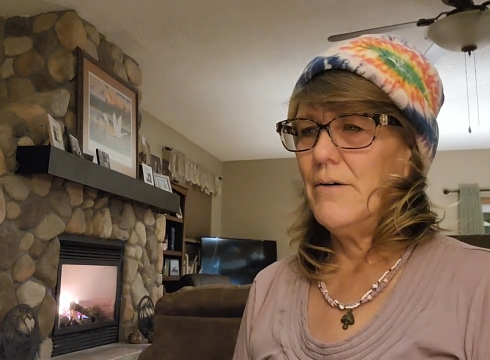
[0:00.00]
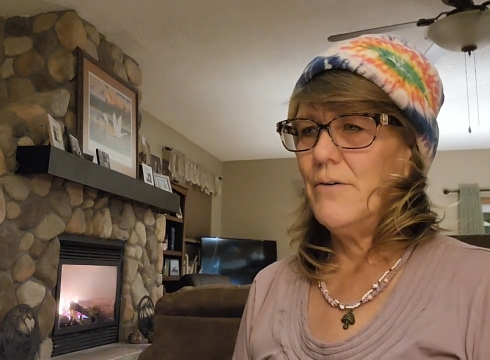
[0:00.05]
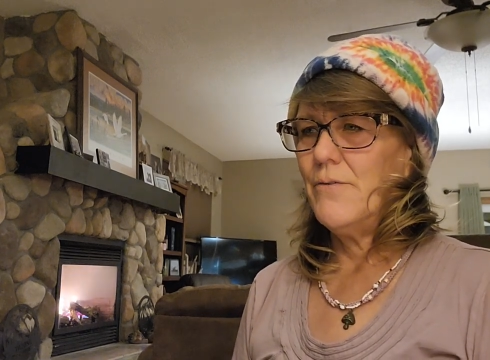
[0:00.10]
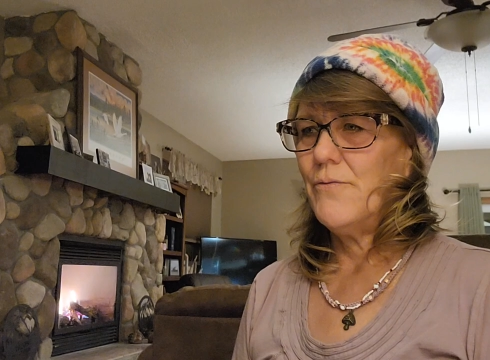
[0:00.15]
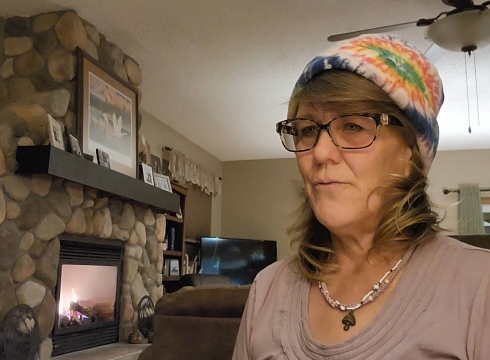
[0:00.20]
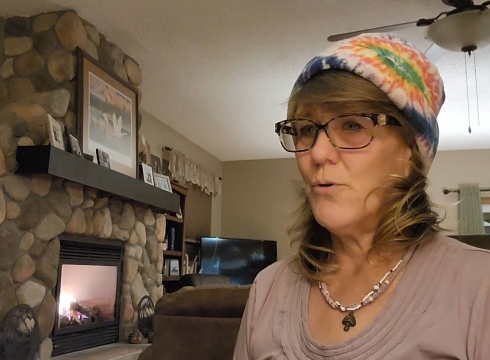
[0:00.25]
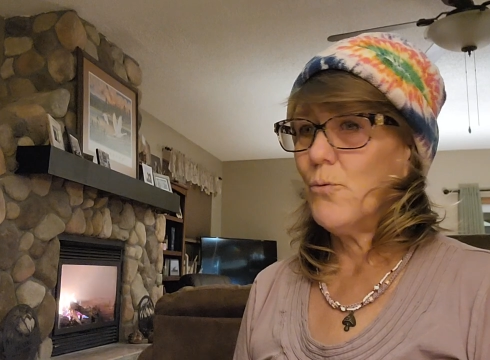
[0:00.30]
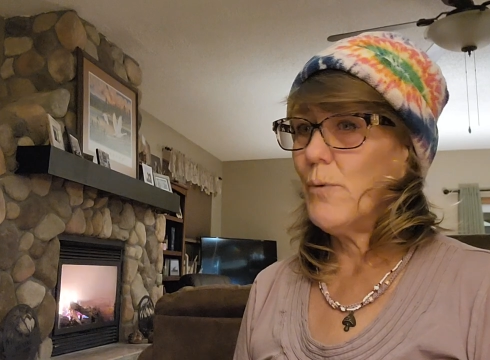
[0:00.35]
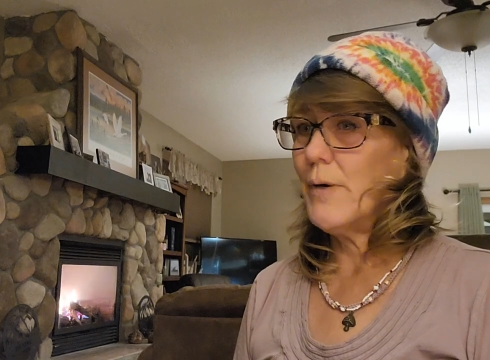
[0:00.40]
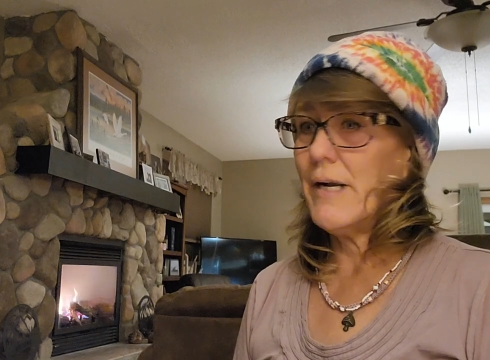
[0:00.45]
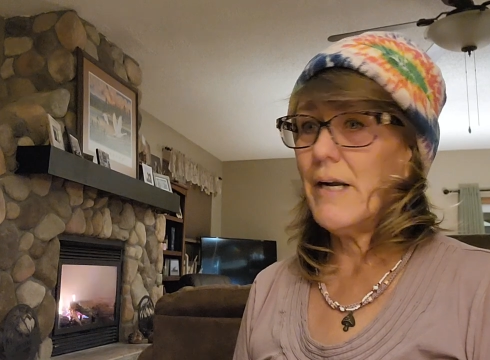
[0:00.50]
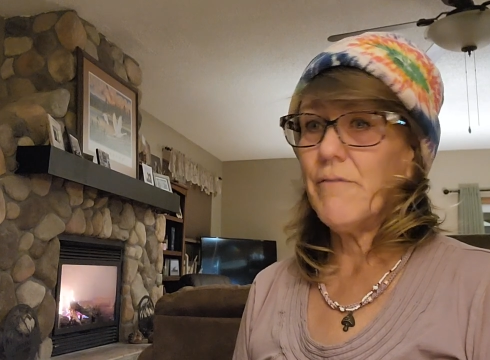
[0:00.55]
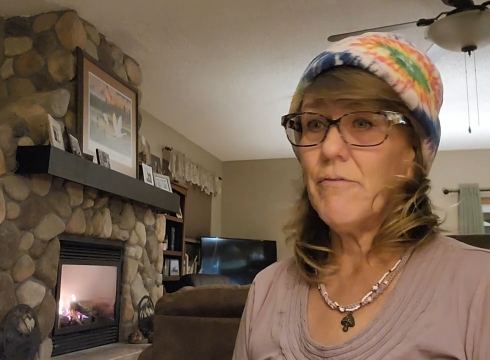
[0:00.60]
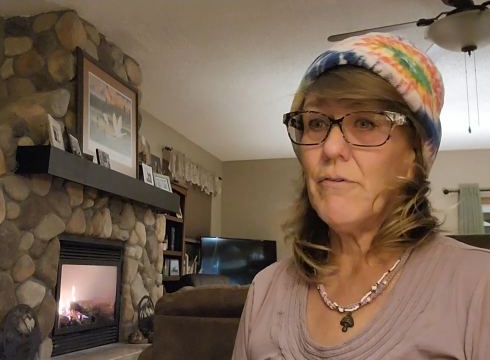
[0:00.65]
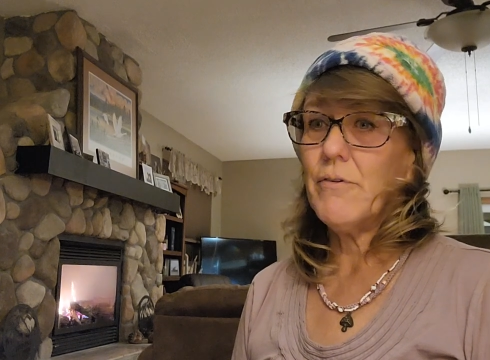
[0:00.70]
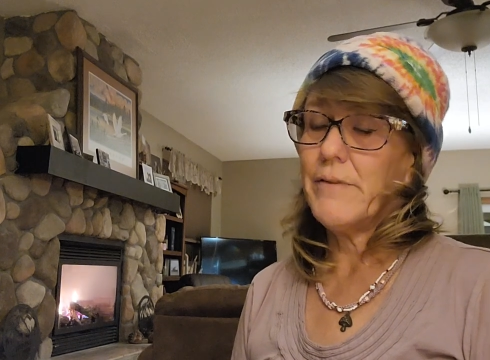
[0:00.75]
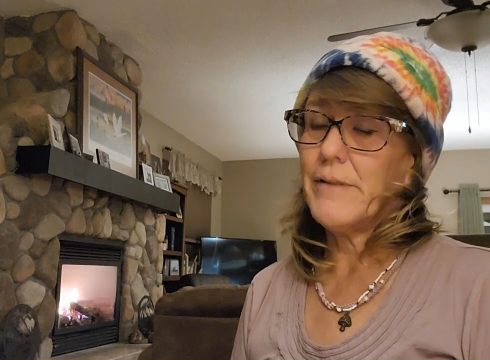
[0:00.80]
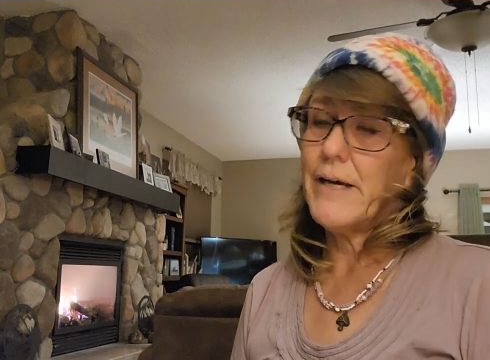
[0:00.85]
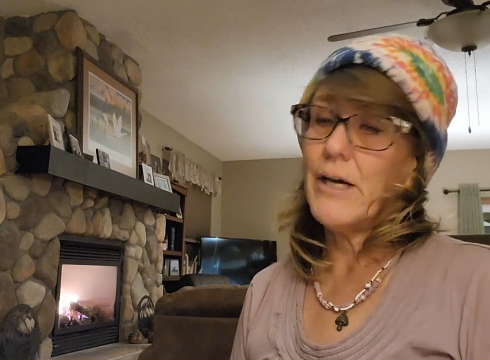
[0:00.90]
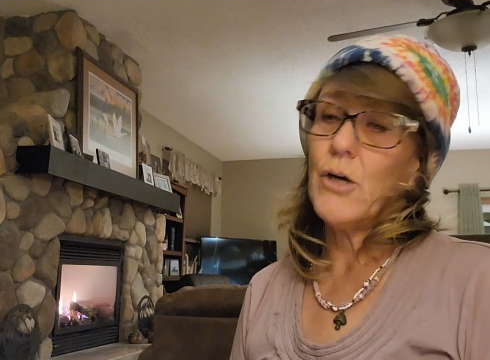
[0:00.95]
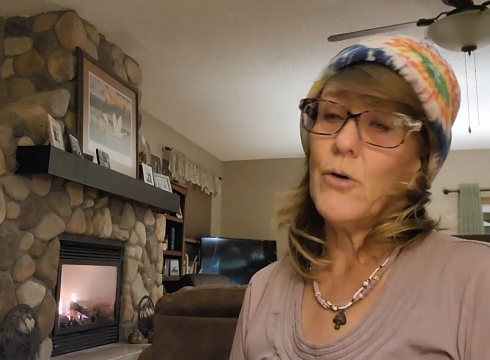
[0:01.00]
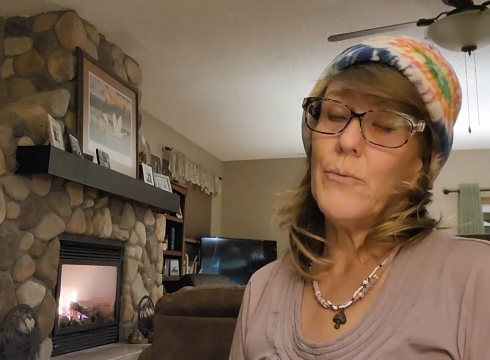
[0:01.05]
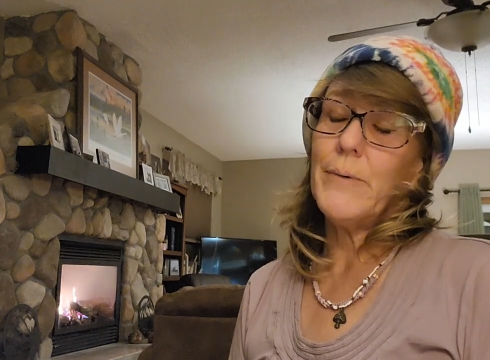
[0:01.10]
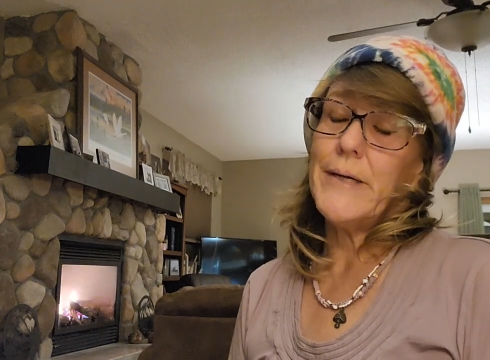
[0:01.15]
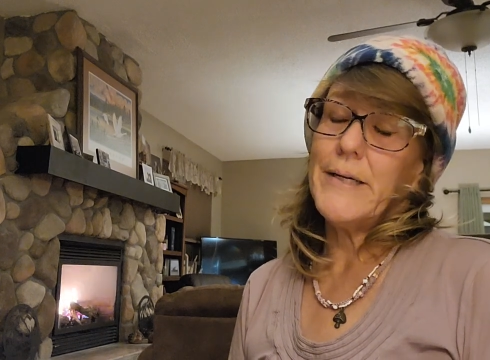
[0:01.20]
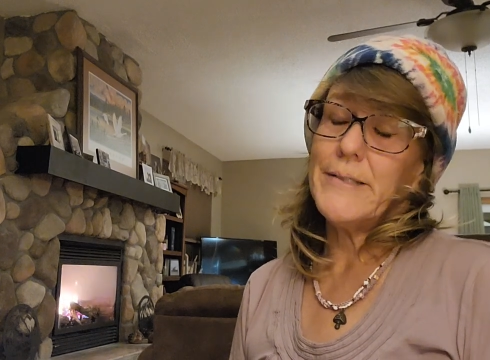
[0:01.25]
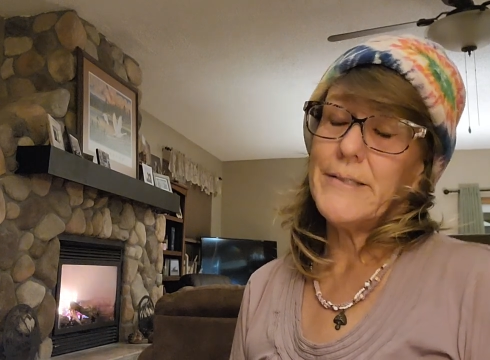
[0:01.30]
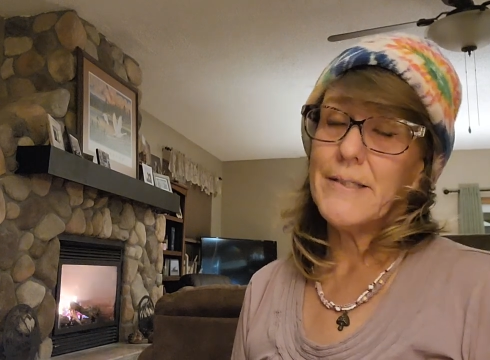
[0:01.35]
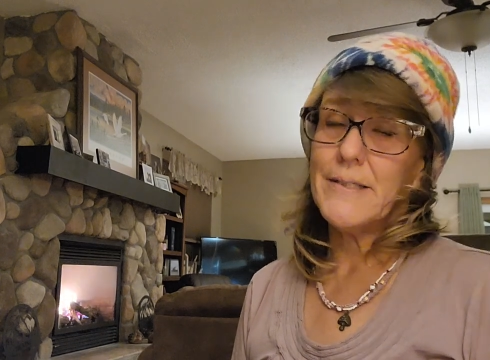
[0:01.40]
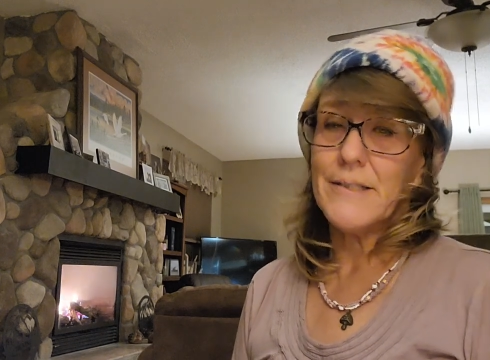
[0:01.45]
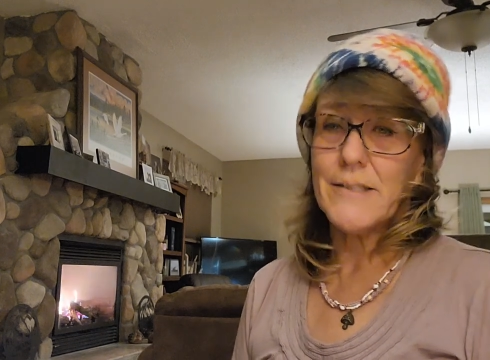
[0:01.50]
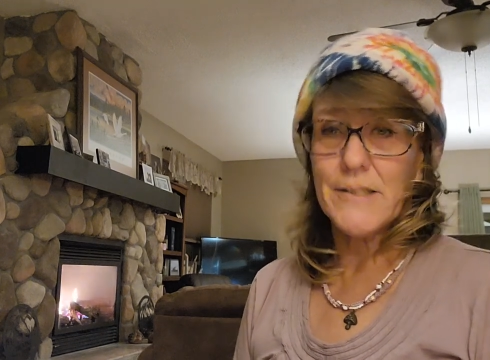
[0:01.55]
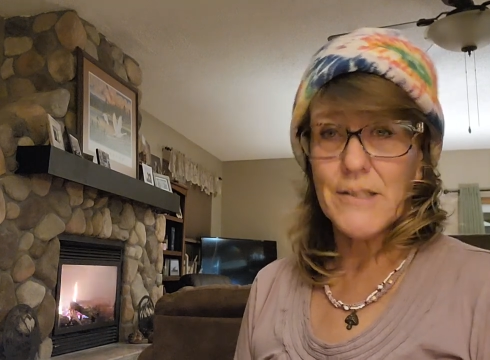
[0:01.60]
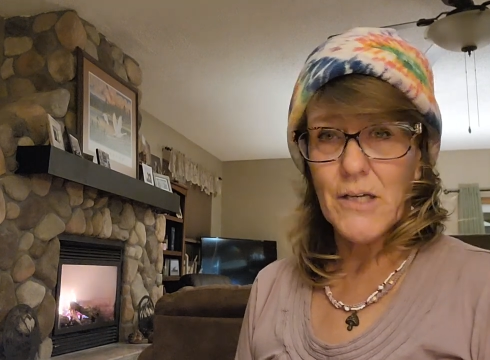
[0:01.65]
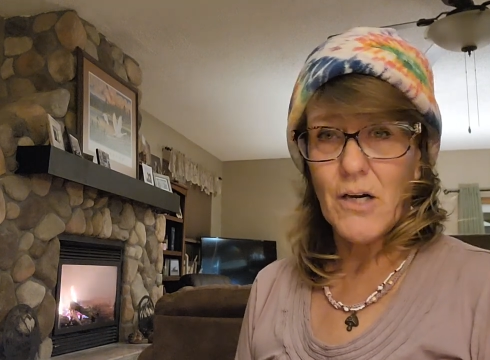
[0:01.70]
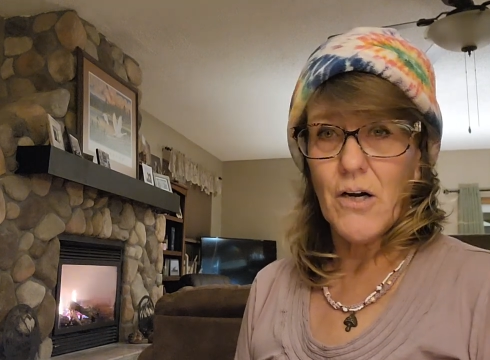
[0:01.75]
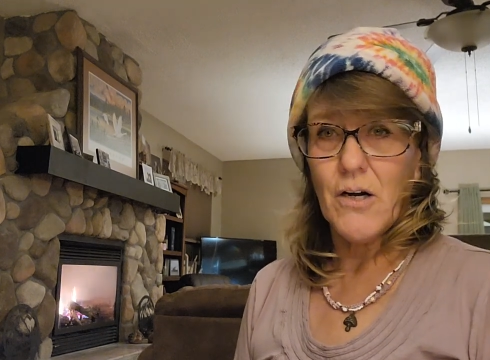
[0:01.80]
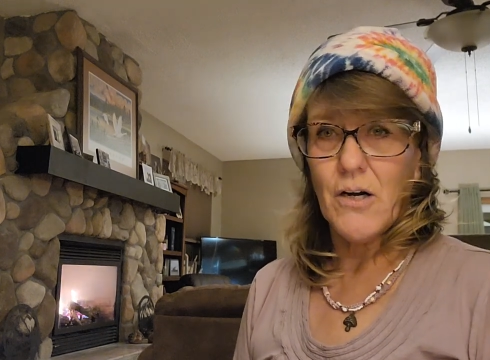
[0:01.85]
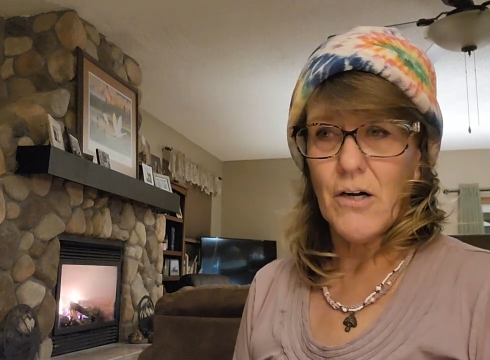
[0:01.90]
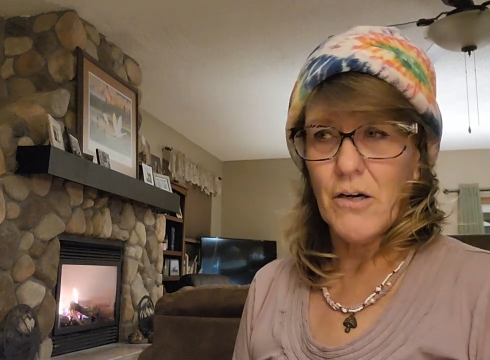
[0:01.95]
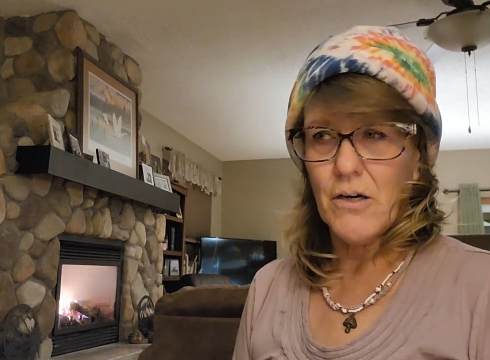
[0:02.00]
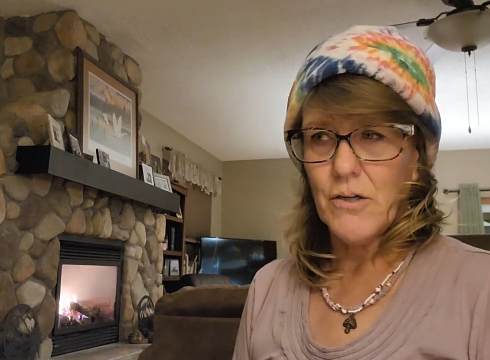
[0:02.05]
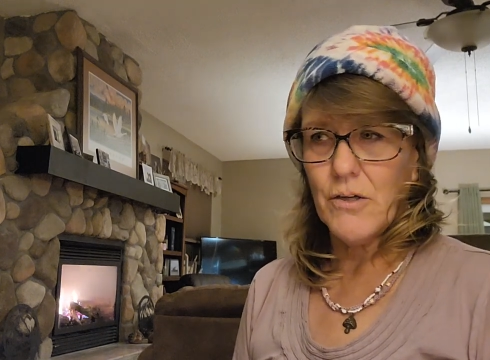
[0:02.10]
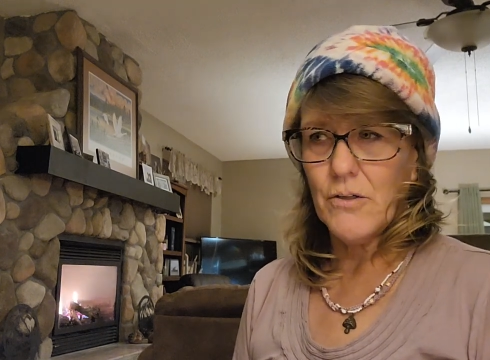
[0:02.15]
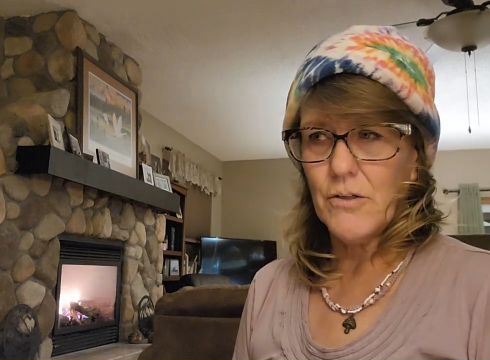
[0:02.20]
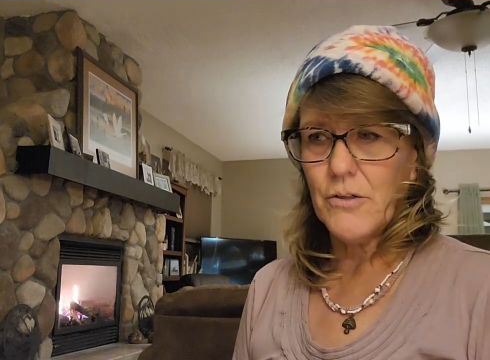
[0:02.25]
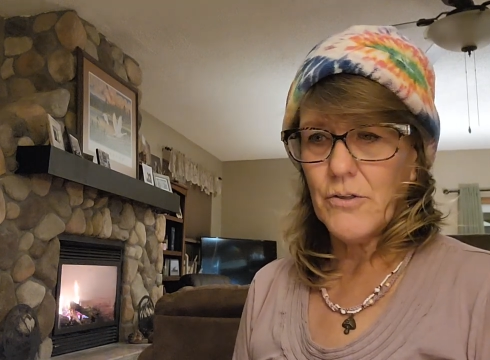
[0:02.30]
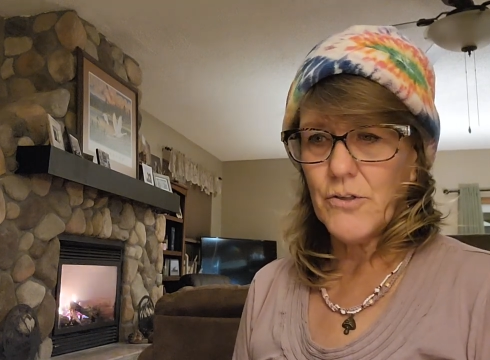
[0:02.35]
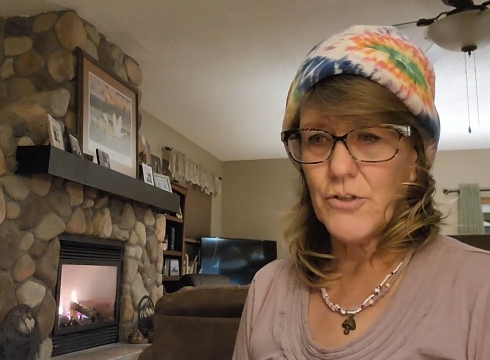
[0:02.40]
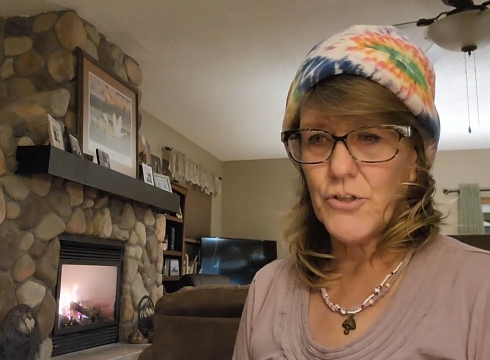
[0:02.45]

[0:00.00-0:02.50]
for whatever their reasons are,